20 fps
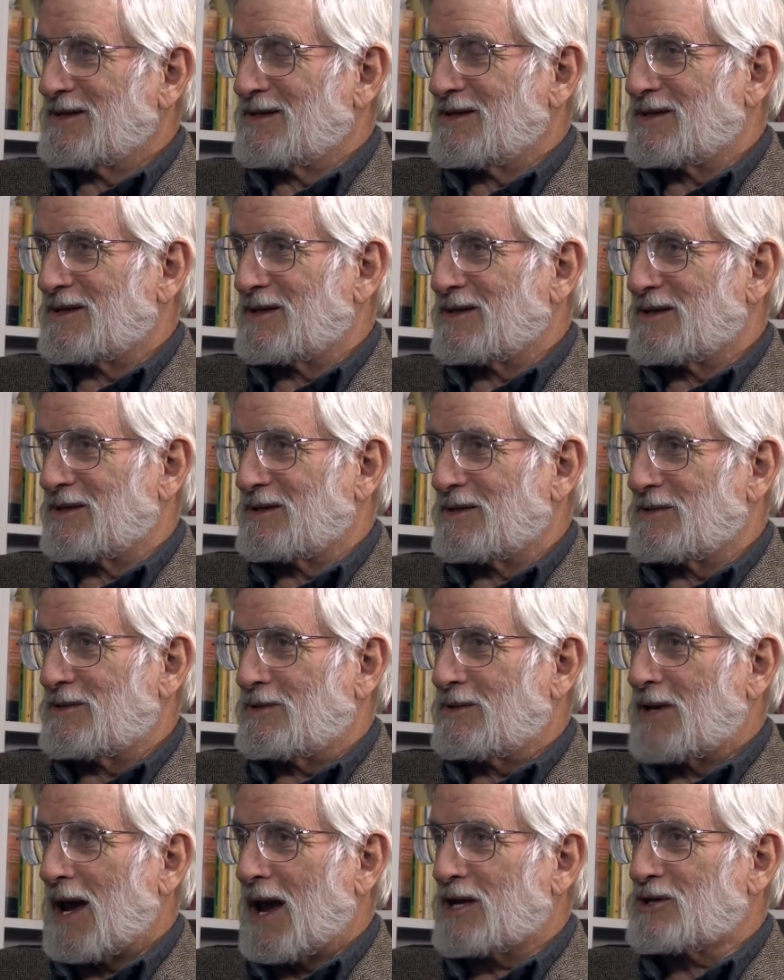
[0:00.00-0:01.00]
to
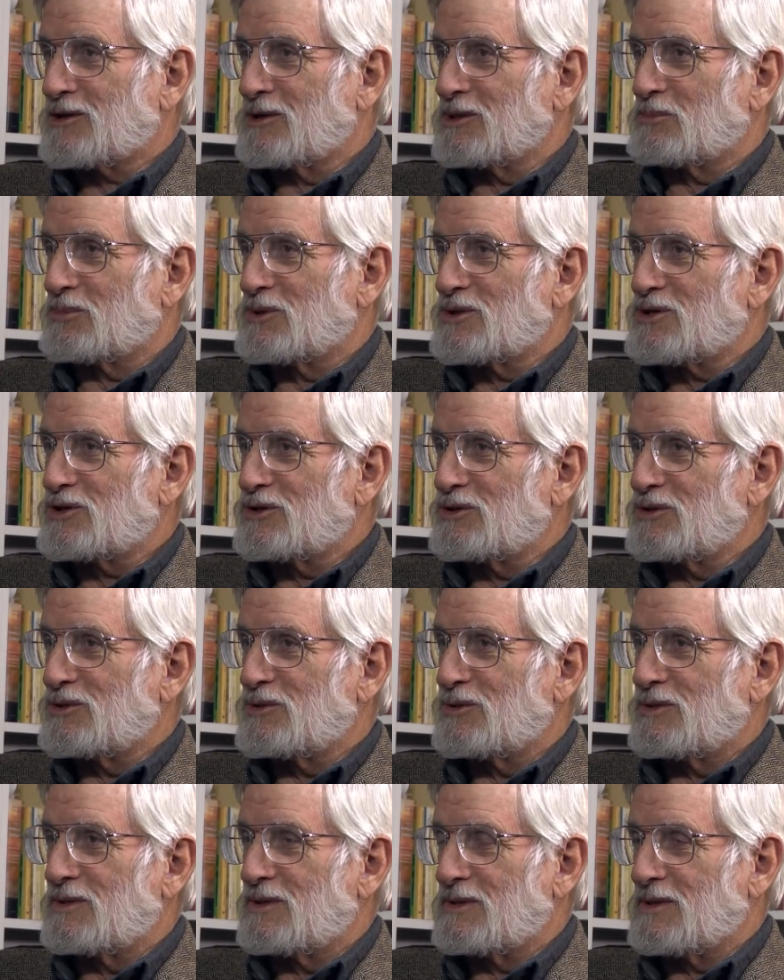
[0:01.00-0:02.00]
actually
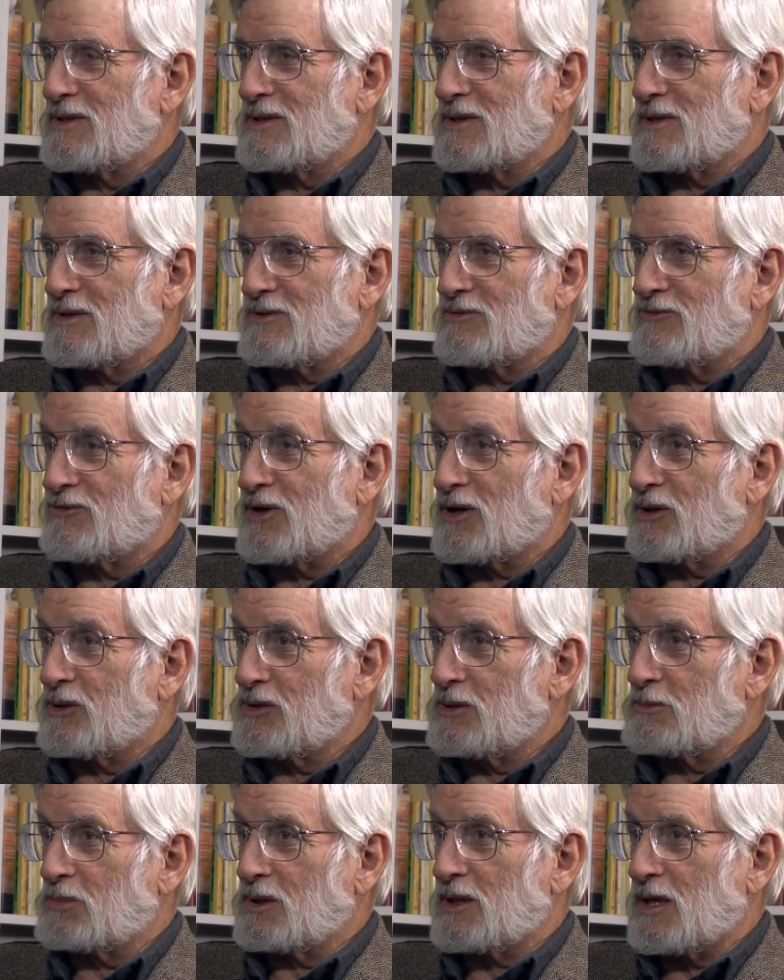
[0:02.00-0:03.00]
pursue the
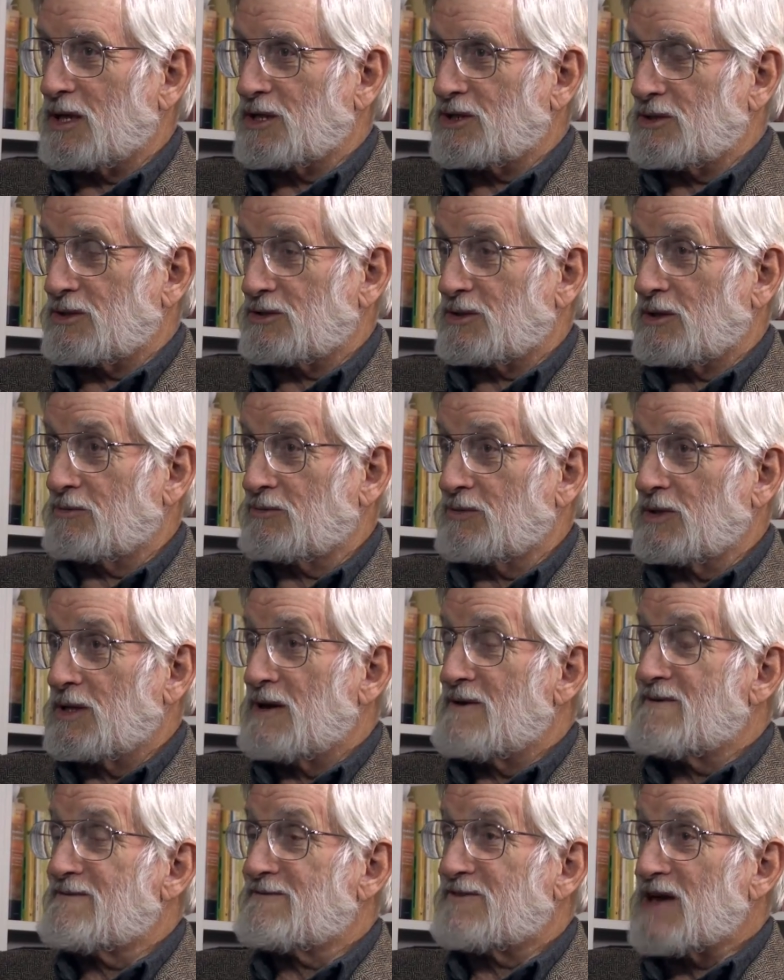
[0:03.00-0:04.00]
federal implications of
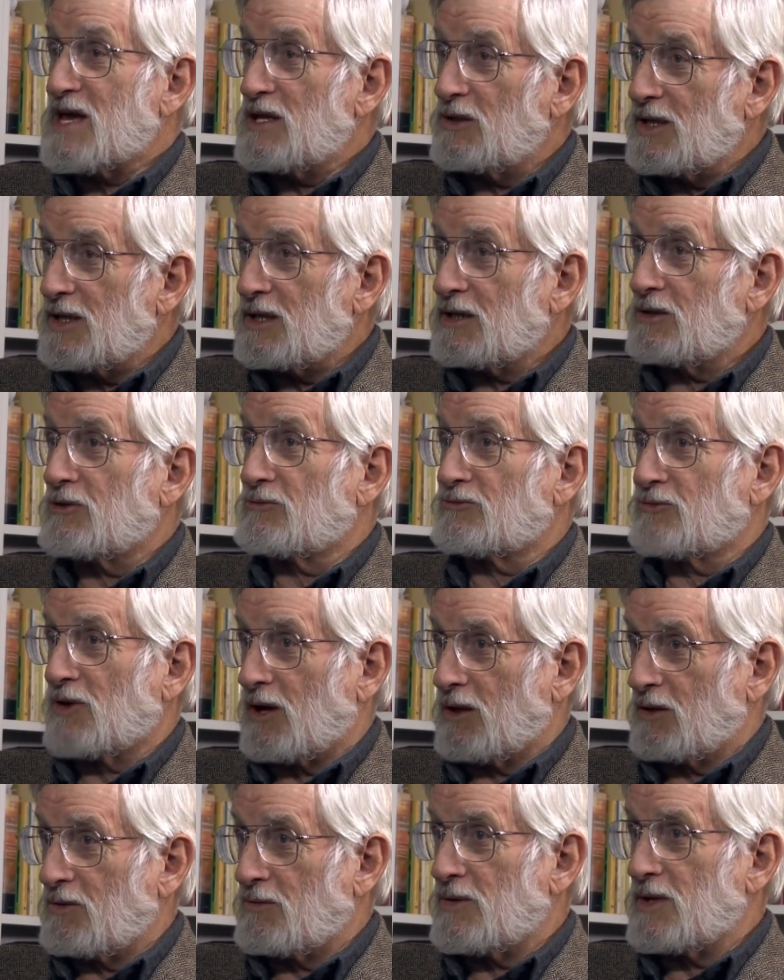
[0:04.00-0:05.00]
failing to
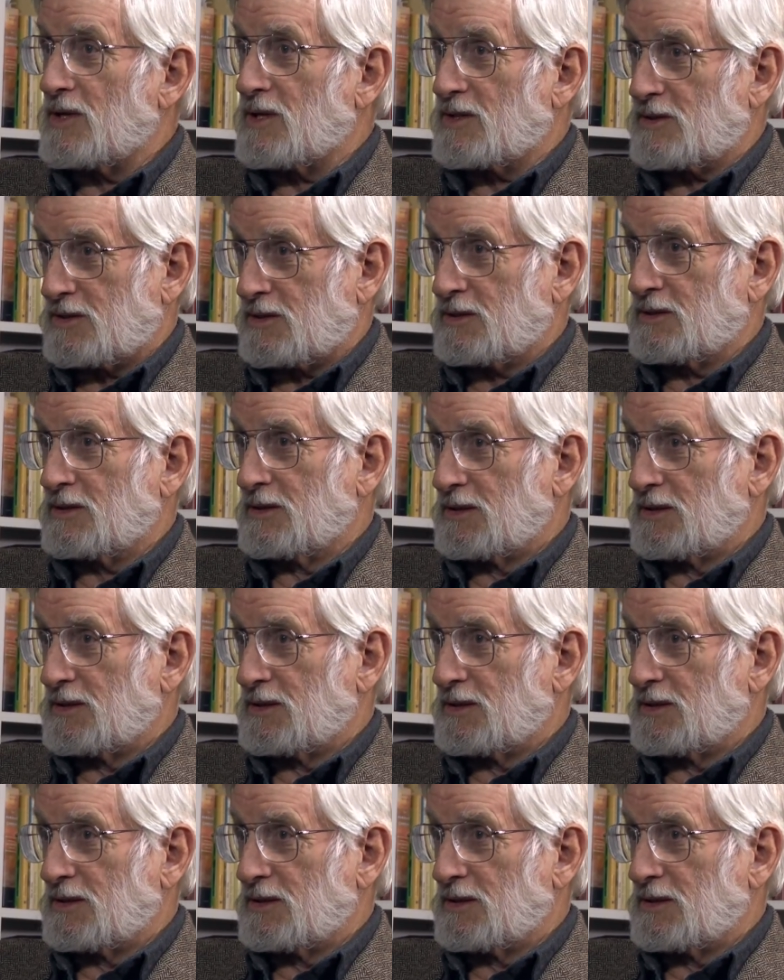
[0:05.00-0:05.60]
follow this.